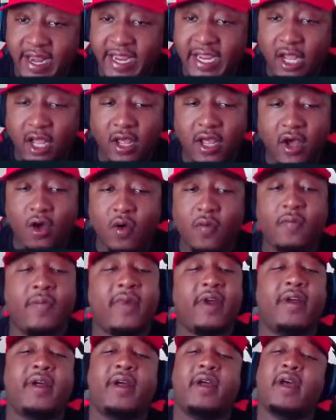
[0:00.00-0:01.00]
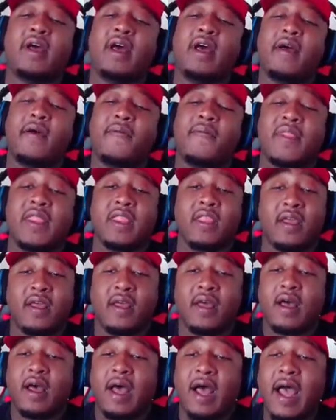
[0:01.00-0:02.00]
They come. Oh, man.
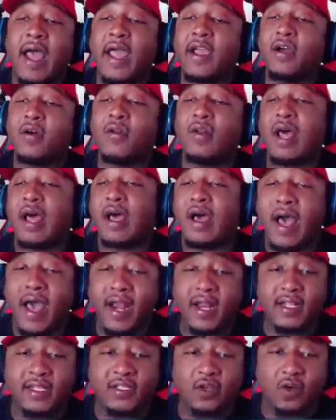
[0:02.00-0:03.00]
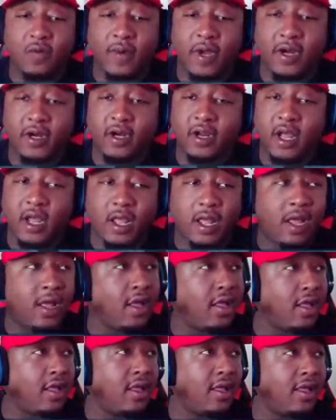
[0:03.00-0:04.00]
I ain't gonna lie. I done told my girl,
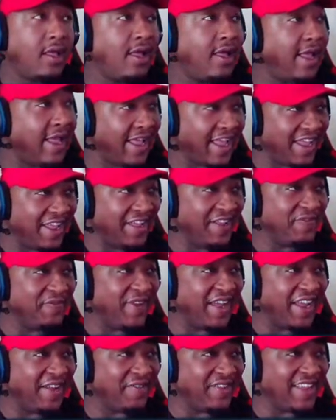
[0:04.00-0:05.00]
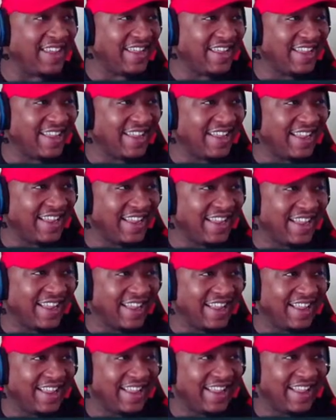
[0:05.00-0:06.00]
hey, baby.
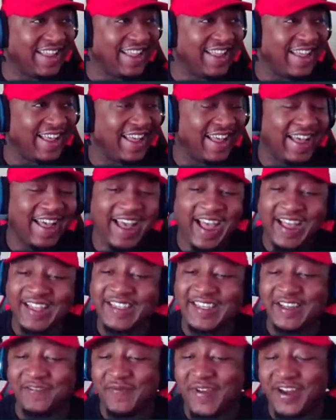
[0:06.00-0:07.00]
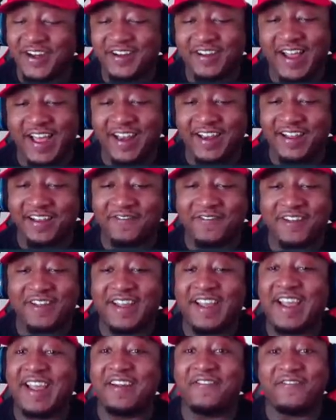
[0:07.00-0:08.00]
I tell my girl I love
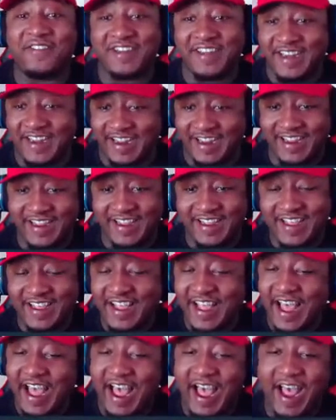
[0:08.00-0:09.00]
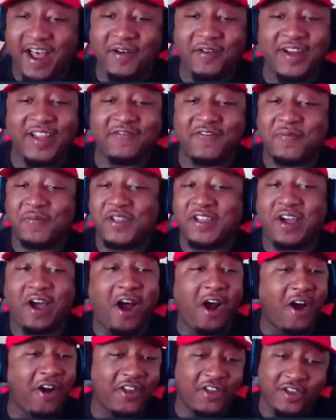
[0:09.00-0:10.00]
her every day. I don't even be
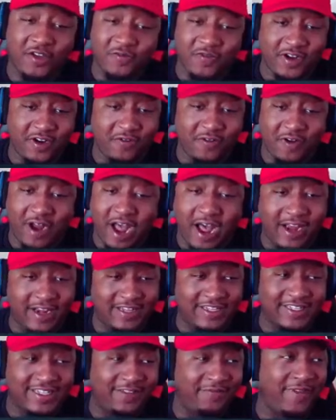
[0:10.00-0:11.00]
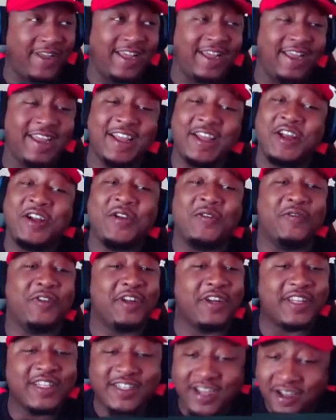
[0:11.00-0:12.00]
arguing with her, honestly, man.
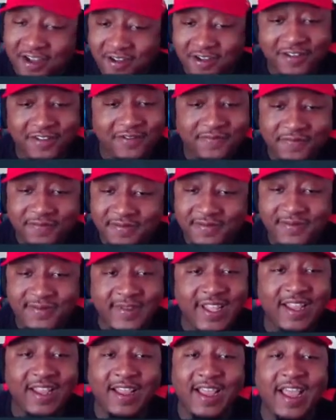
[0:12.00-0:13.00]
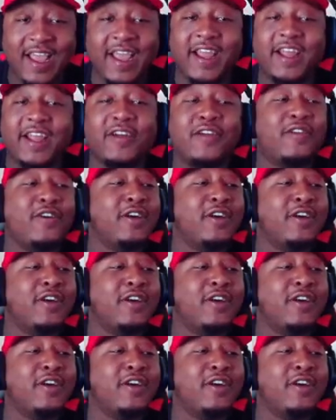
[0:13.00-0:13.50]
Real talk, hey,